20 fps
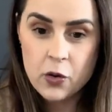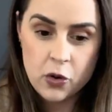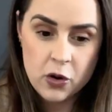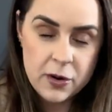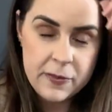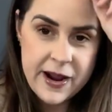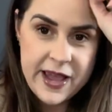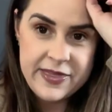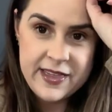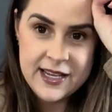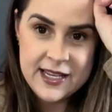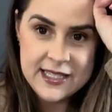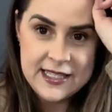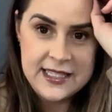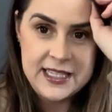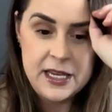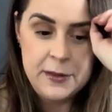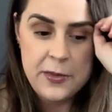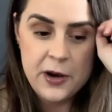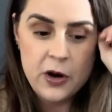or by the
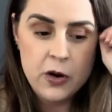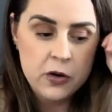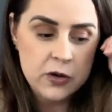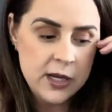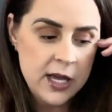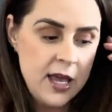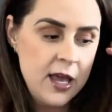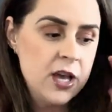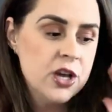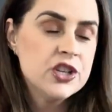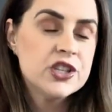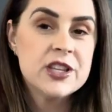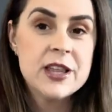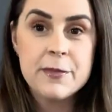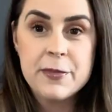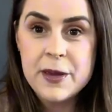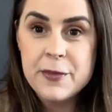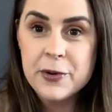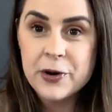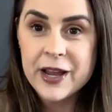gazebo, so
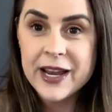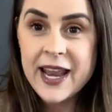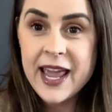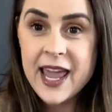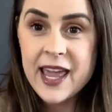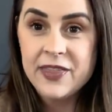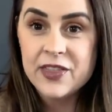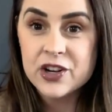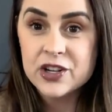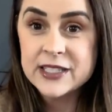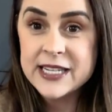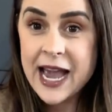that people can hang their